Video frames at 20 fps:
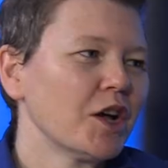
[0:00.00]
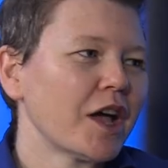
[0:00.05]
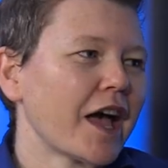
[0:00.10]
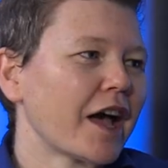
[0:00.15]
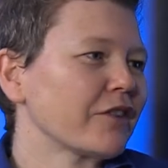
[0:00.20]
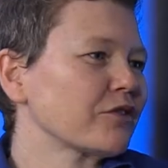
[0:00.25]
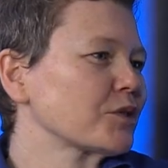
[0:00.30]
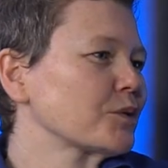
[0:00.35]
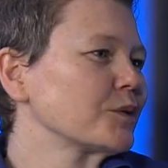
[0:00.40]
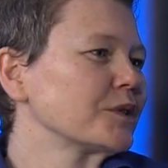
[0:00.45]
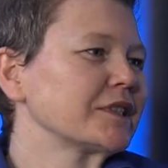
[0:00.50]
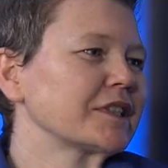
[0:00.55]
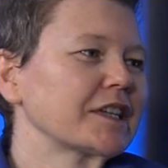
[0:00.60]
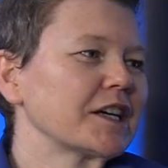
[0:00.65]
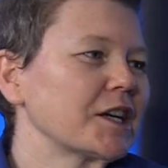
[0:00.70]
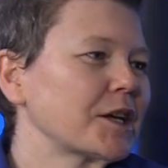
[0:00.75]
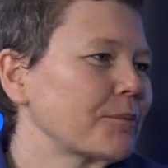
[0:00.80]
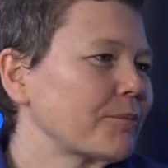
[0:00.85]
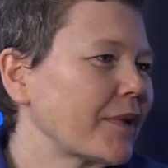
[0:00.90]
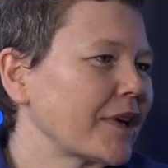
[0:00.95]
Everyone's
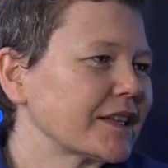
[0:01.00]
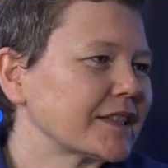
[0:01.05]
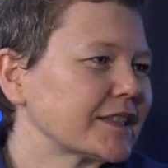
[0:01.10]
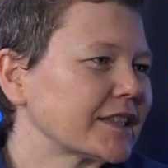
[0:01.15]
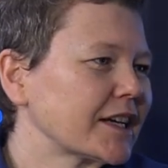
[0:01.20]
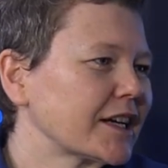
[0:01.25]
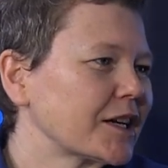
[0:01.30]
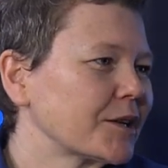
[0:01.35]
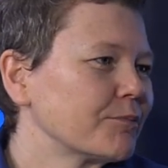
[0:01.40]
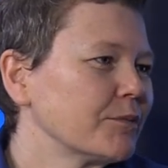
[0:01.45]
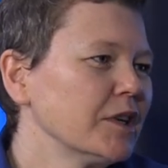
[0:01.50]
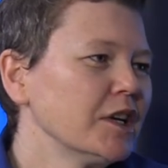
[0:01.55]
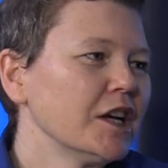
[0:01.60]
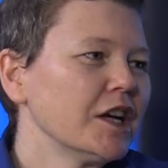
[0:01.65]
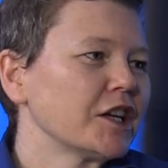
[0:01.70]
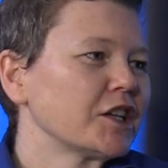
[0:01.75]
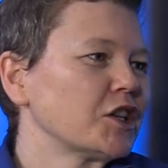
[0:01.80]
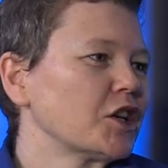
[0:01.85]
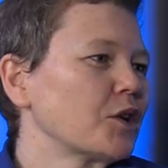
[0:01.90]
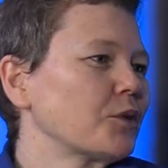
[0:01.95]
going to mess up,
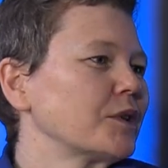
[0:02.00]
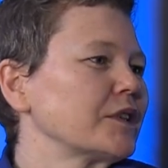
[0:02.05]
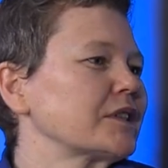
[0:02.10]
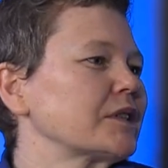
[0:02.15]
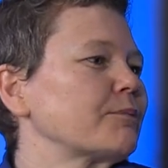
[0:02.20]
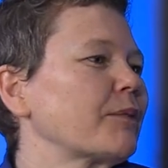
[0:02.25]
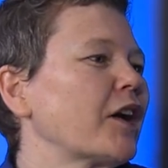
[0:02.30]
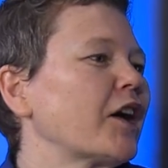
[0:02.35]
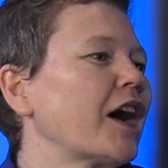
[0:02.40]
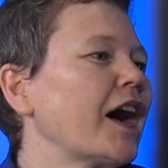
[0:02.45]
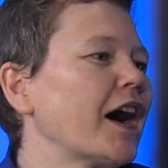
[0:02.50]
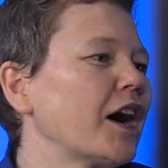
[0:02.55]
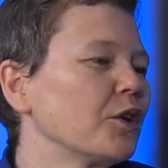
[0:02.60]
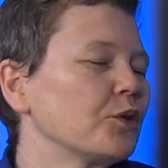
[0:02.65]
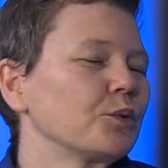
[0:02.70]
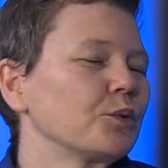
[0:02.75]
you know, and it's about how